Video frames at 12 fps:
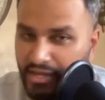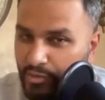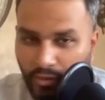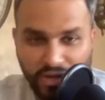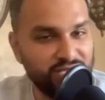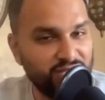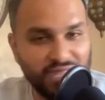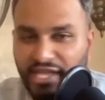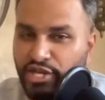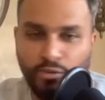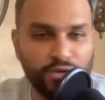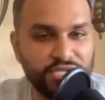It wasn't
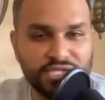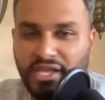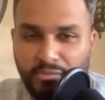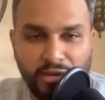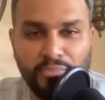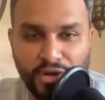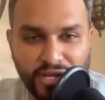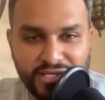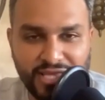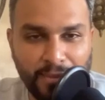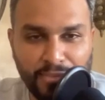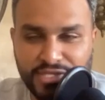like you were just going to be put
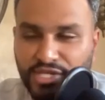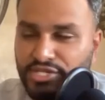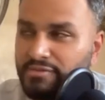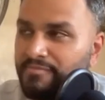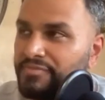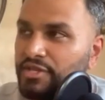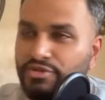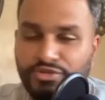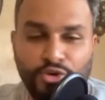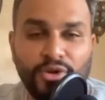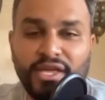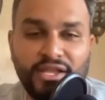into that position. You
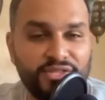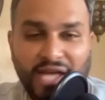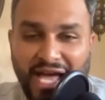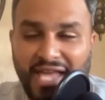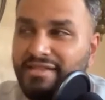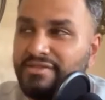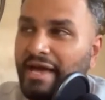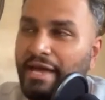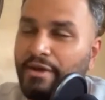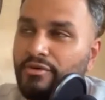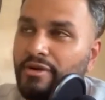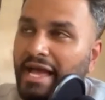don't get it.
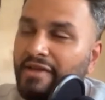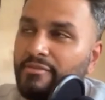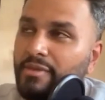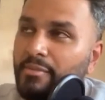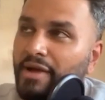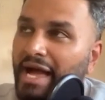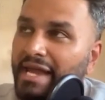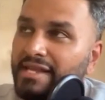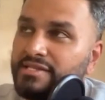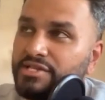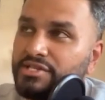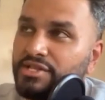I remember I
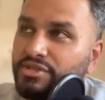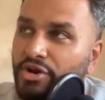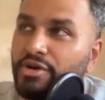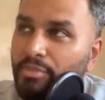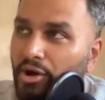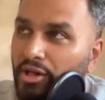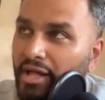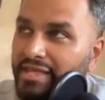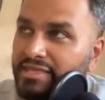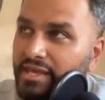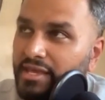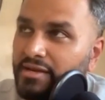didn't touch a third ball, I
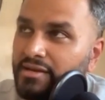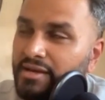think.